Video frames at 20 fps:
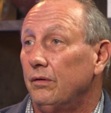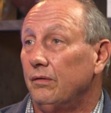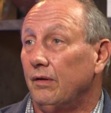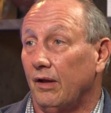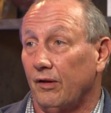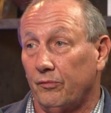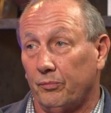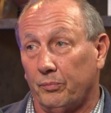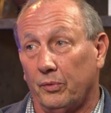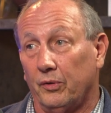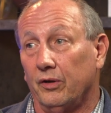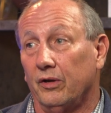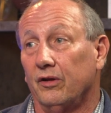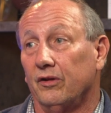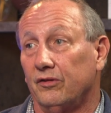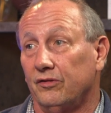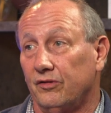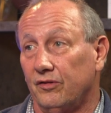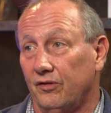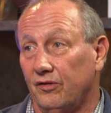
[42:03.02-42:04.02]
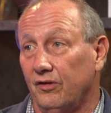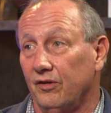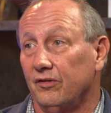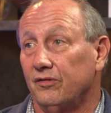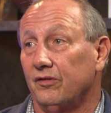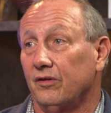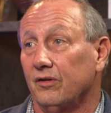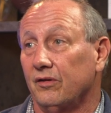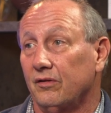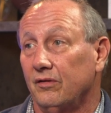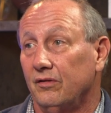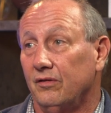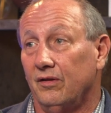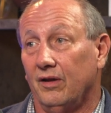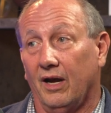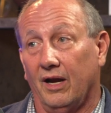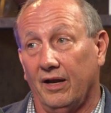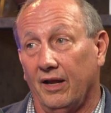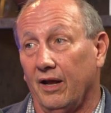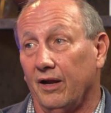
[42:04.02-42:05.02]
That's a pretty good statistic,
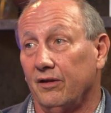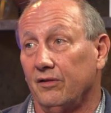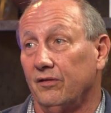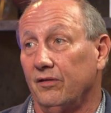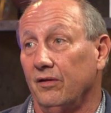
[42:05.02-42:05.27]
9 out of